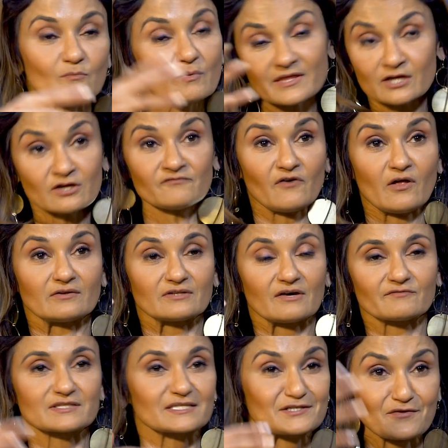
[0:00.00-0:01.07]
Well, they could fall in love
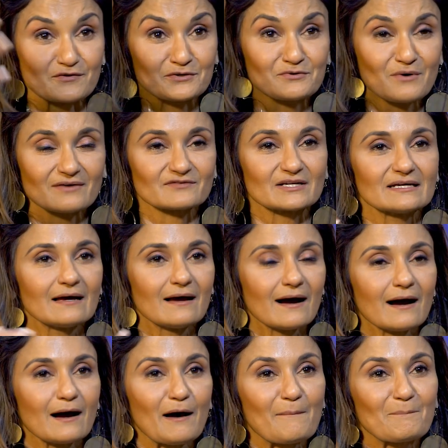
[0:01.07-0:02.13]
with each other. Who
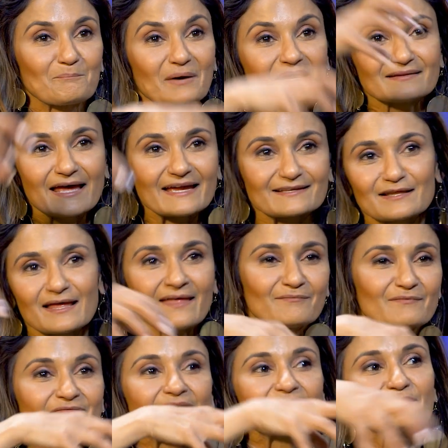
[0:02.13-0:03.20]
else? But like,
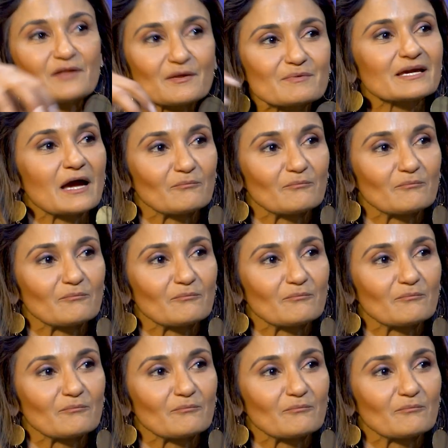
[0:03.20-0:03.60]
and then they become